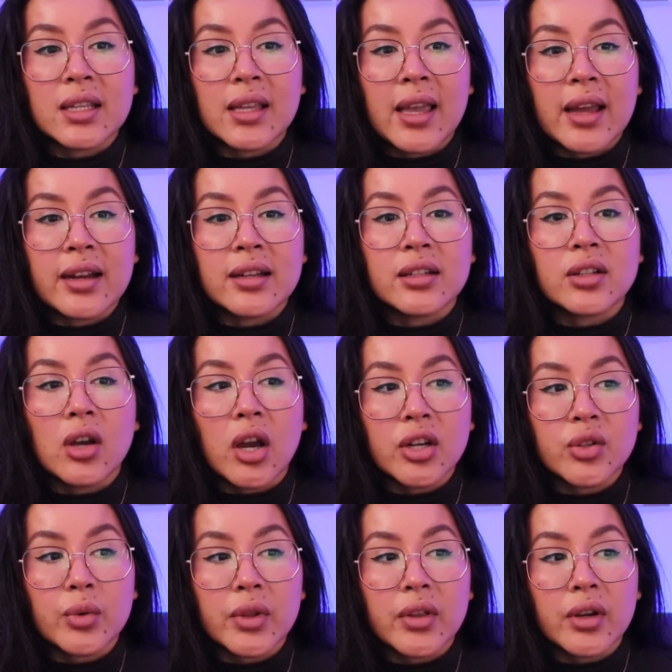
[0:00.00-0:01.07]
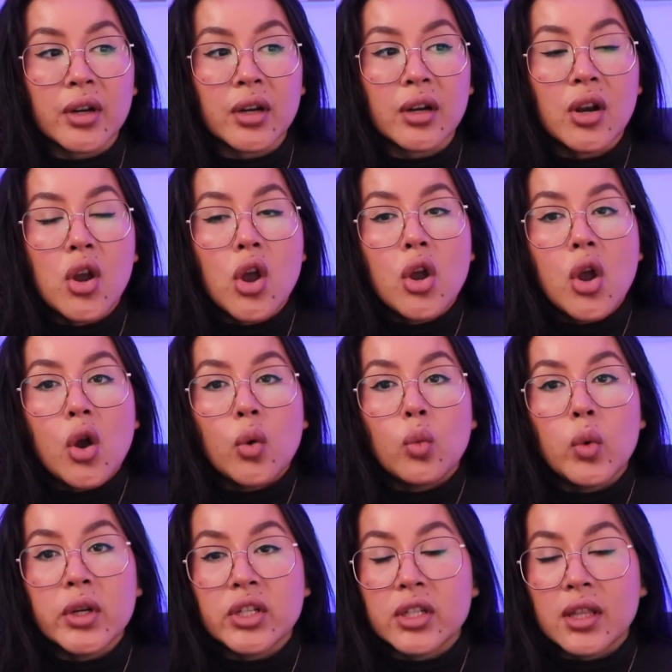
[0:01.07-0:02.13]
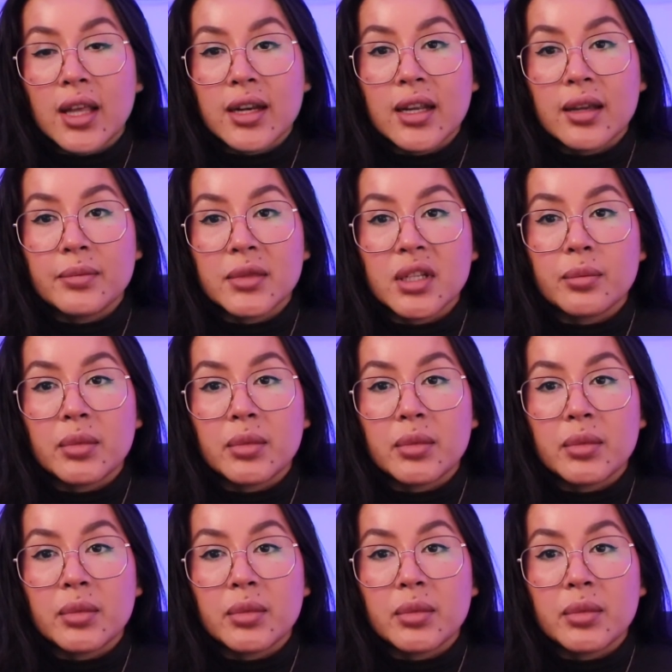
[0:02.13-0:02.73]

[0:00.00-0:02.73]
to get in touch with her, which led him to